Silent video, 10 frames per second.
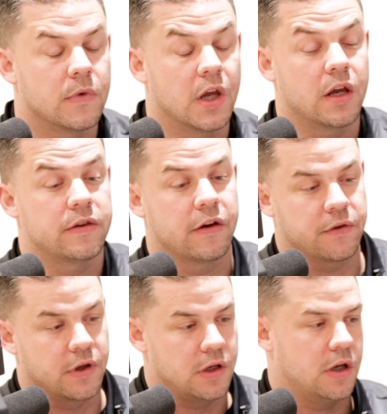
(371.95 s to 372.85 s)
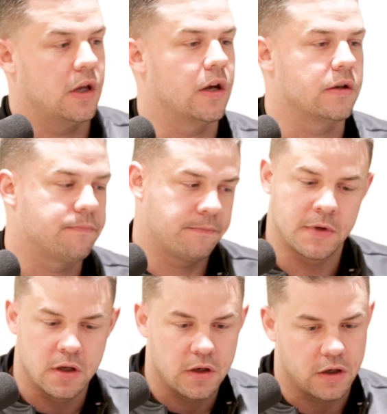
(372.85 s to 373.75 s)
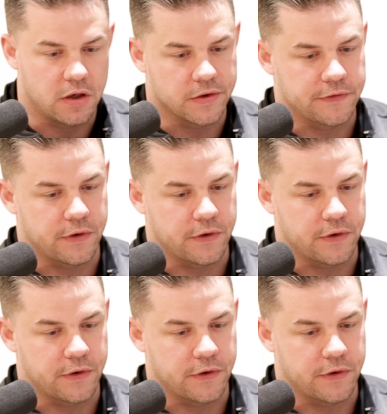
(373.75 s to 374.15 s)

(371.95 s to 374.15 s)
Yeah, definitely. As